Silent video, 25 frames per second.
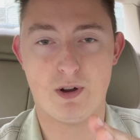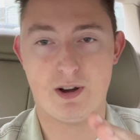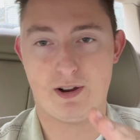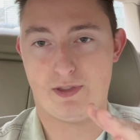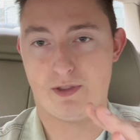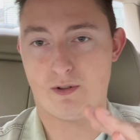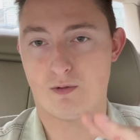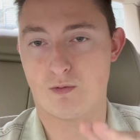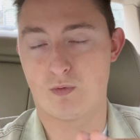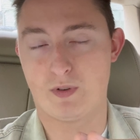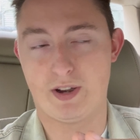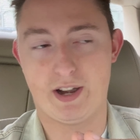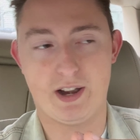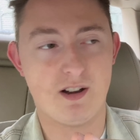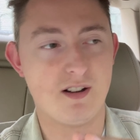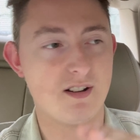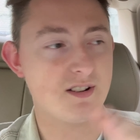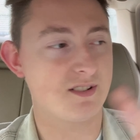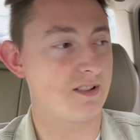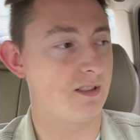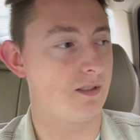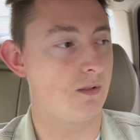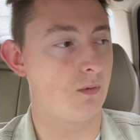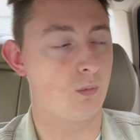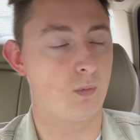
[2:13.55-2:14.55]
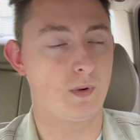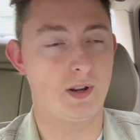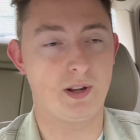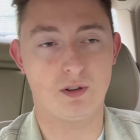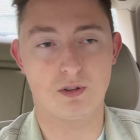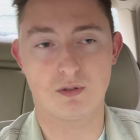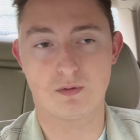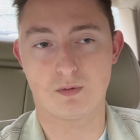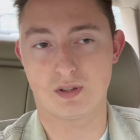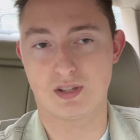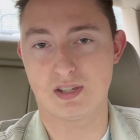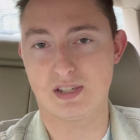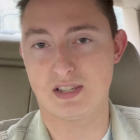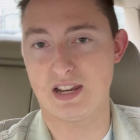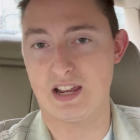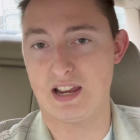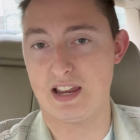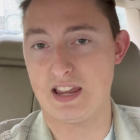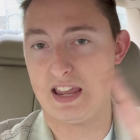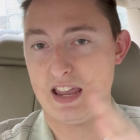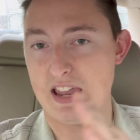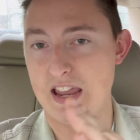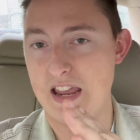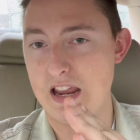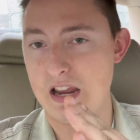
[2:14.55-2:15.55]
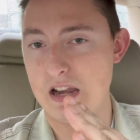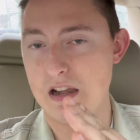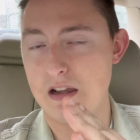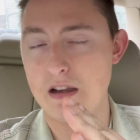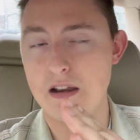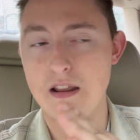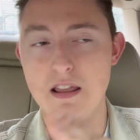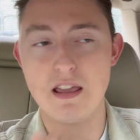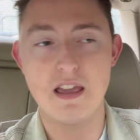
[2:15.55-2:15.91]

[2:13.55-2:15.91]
in the rear so the wheels will stick in,